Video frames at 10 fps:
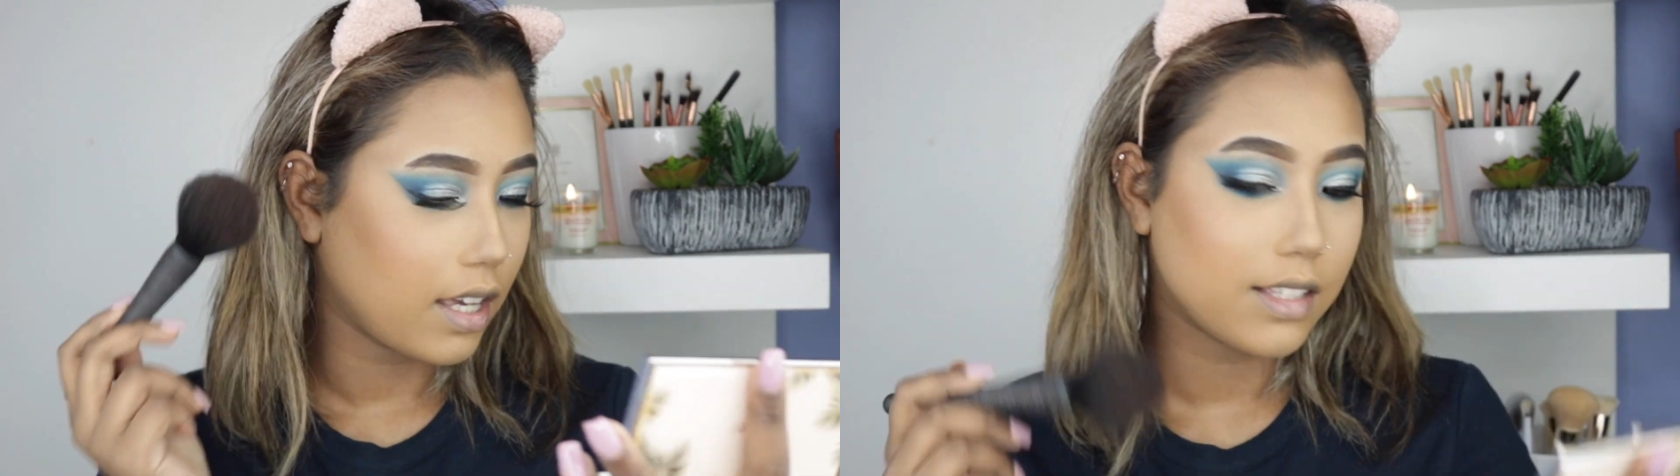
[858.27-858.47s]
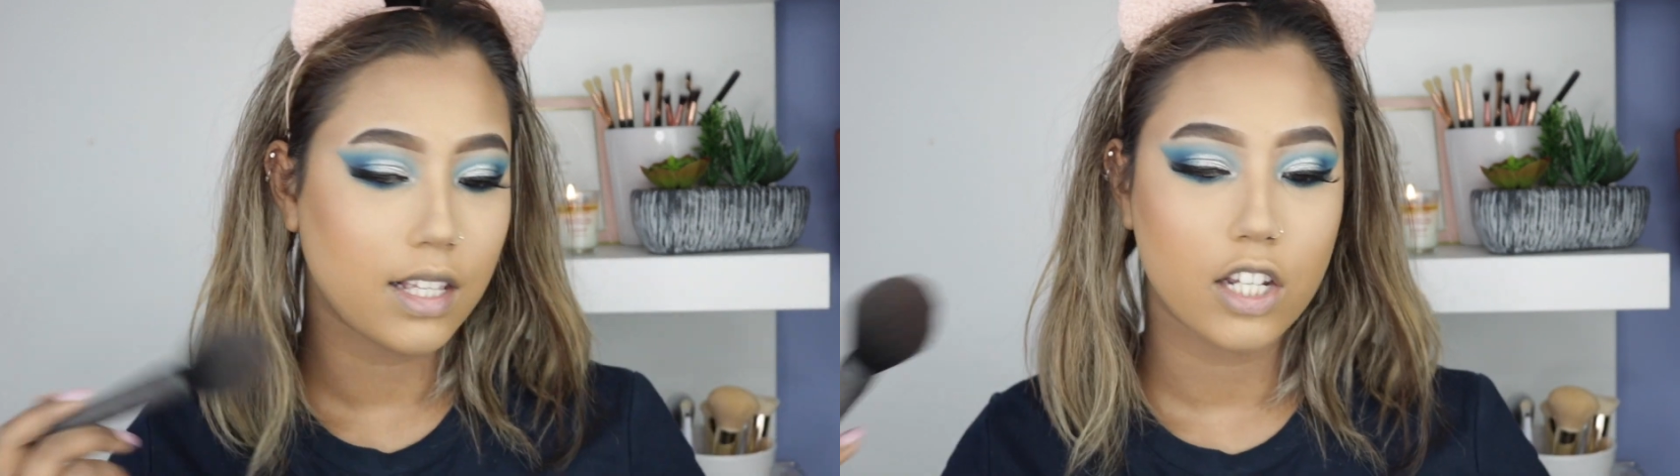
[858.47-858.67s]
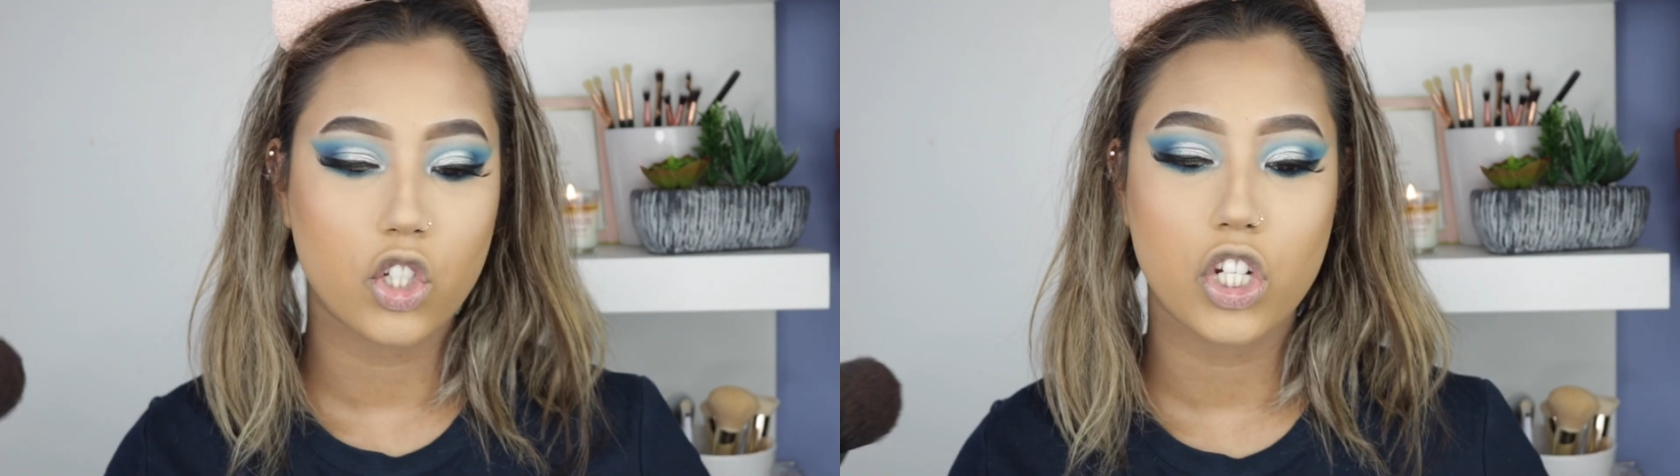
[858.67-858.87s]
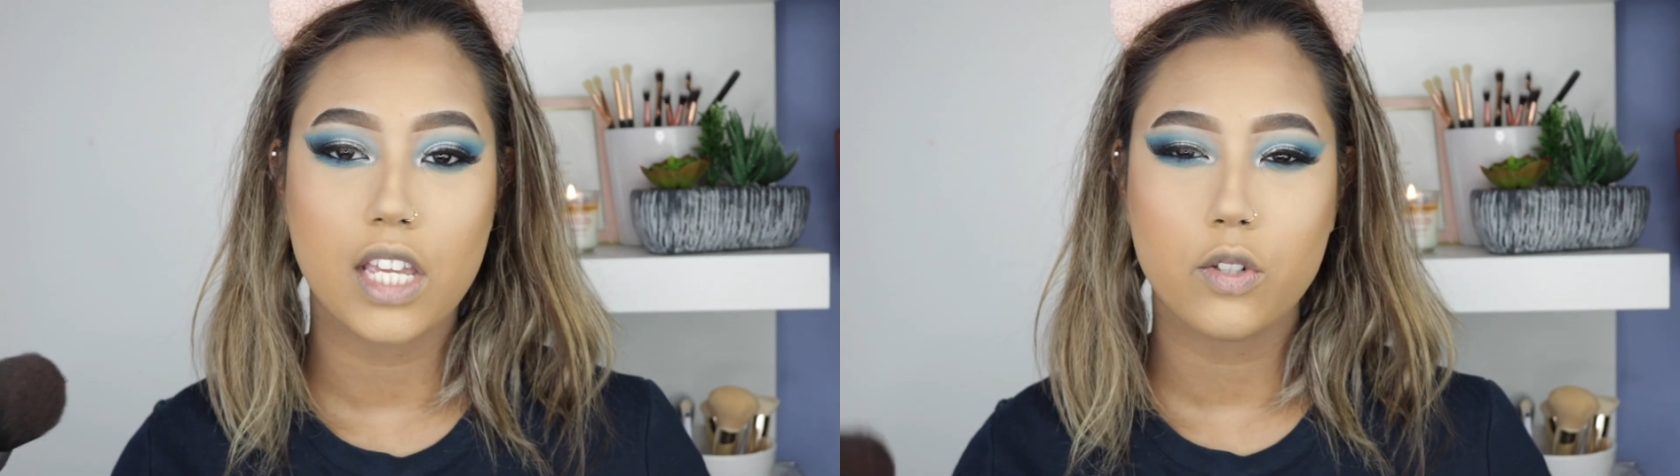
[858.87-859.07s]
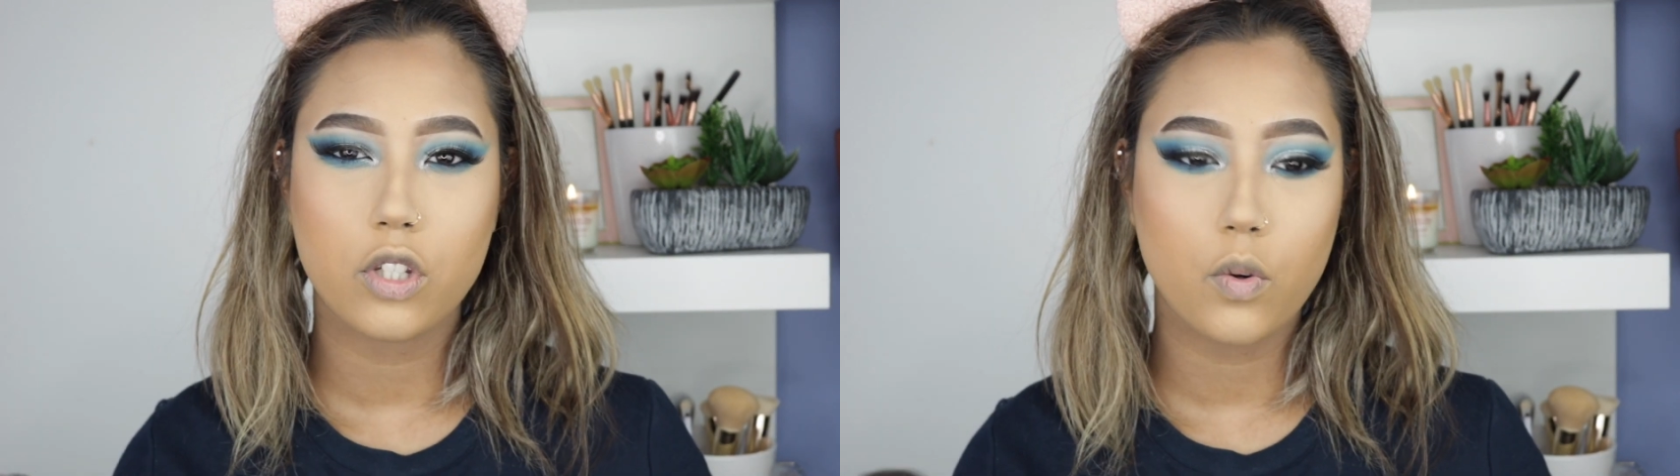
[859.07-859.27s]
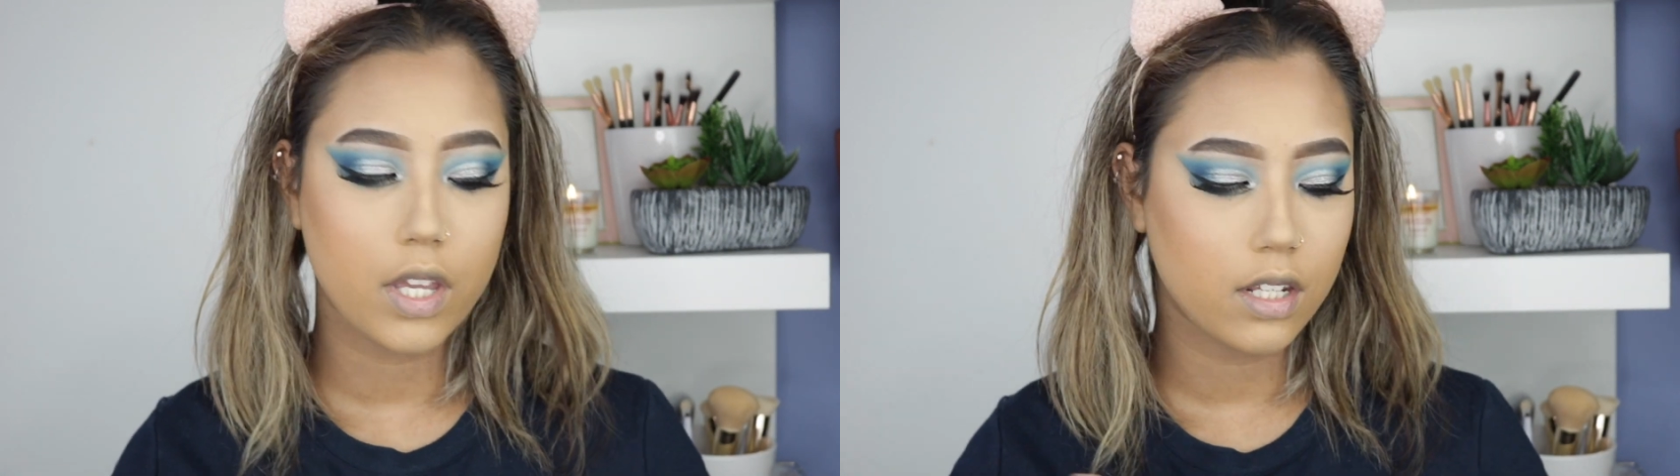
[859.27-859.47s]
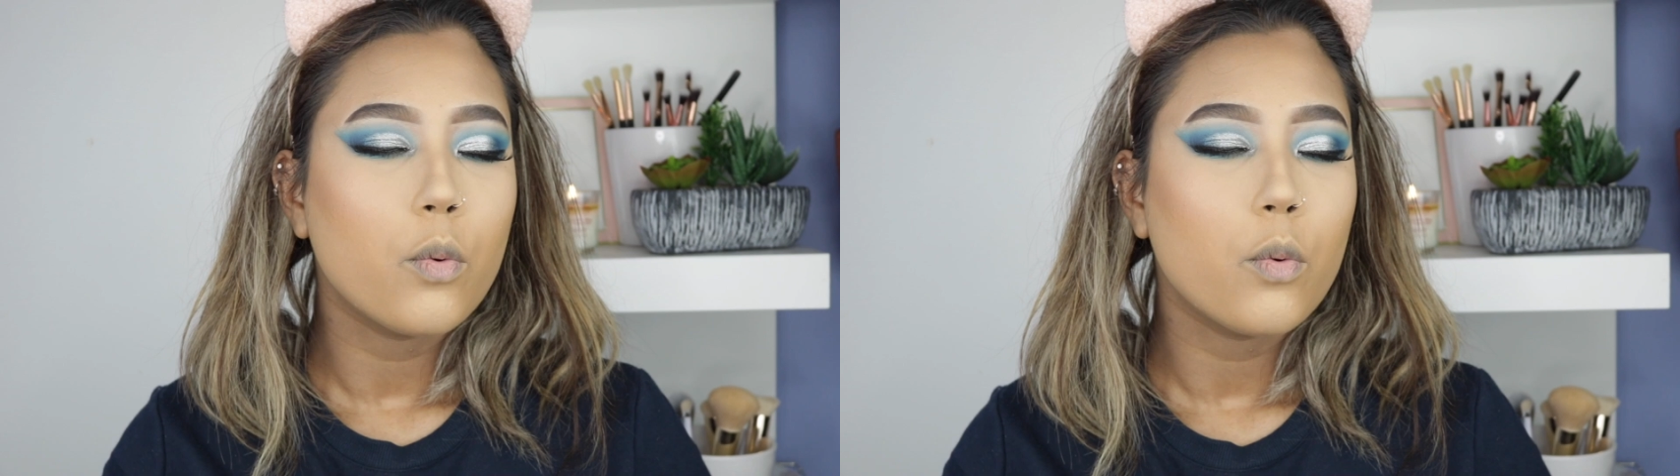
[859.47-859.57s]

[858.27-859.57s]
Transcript: has like a sheen to it,